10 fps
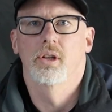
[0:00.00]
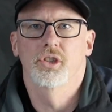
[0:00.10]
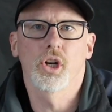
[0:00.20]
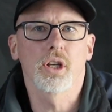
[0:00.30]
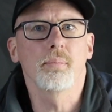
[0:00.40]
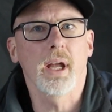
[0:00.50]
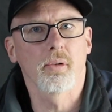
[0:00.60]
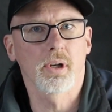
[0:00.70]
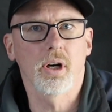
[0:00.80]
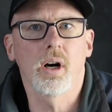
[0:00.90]
So you may
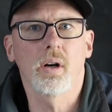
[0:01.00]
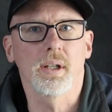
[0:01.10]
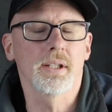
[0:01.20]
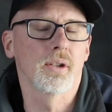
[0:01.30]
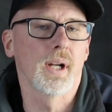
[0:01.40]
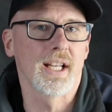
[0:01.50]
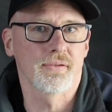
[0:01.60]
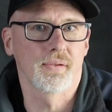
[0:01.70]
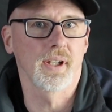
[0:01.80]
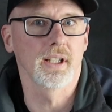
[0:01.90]
recall in the
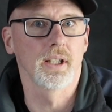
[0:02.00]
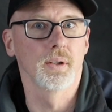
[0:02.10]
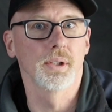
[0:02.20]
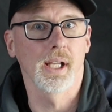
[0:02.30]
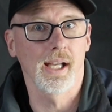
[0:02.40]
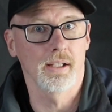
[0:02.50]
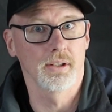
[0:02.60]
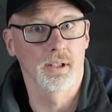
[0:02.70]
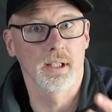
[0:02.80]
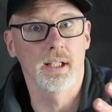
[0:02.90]
last video
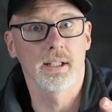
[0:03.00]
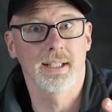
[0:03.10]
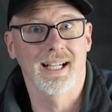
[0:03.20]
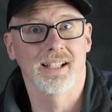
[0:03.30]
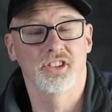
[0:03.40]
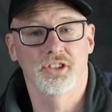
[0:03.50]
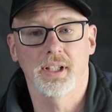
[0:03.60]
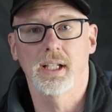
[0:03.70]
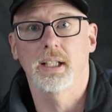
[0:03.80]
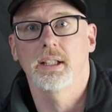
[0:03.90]
that the gun got
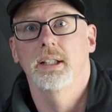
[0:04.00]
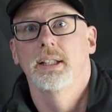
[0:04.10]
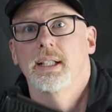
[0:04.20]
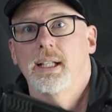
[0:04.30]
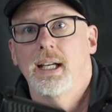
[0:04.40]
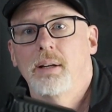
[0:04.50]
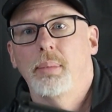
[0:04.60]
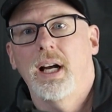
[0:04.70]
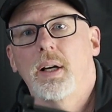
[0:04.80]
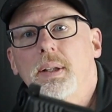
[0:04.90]
stuck at
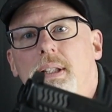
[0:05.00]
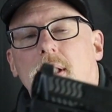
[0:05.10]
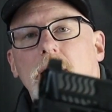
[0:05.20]
about